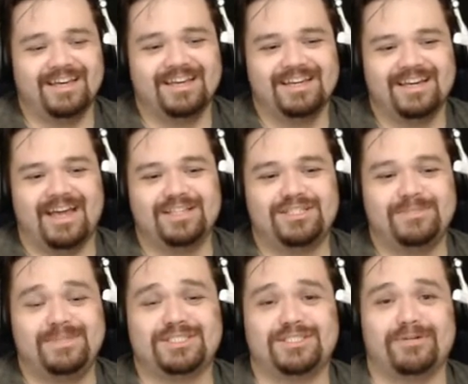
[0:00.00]
and to be
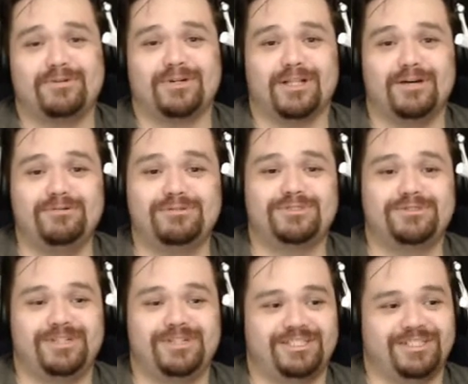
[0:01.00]
so close to
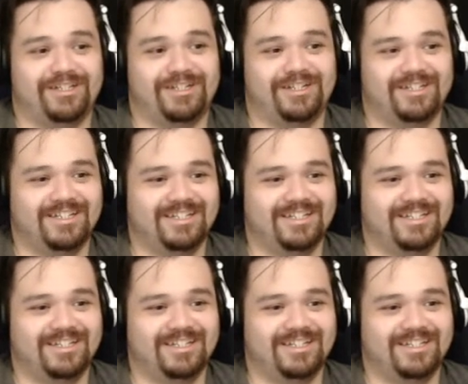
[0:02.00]
each other